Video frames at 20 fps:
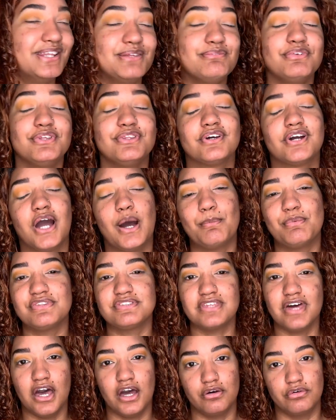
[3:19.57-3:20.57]
Leave me in the comments
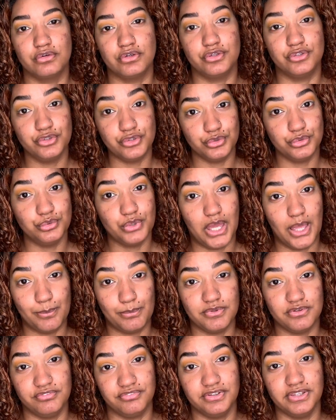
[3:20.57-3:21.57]
how you have
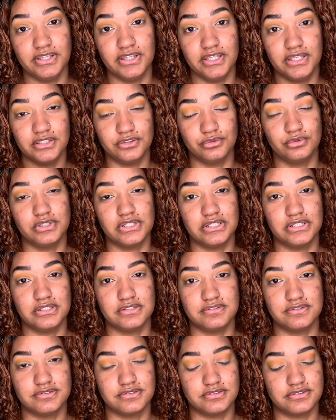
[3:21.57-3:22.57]
been feeling during
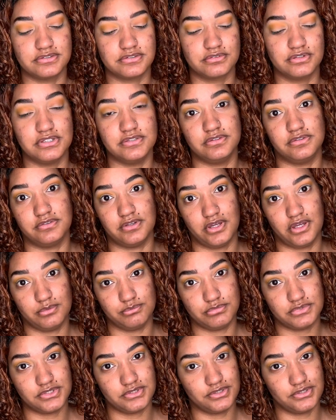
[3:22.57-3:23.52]
this crazy time.